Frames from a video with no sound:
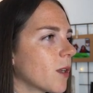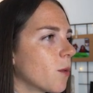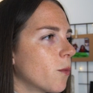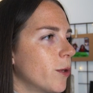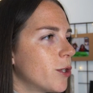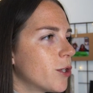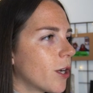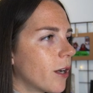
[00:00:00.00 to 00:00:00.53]

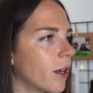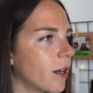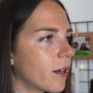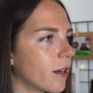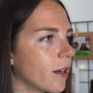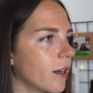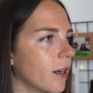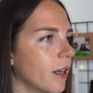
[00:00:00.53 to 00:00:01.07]
which are
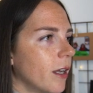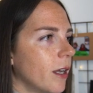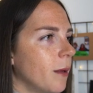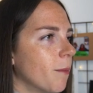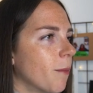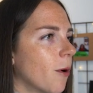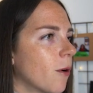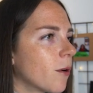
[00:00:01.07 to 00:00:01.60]
uh,
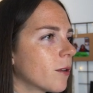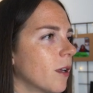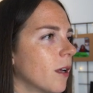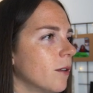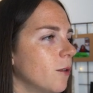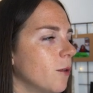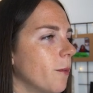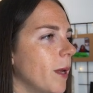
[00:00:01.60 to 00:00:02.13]

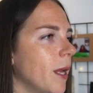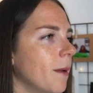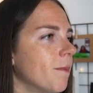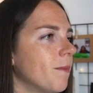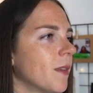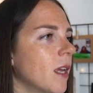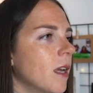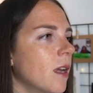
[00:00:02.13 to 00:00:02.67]
important to me.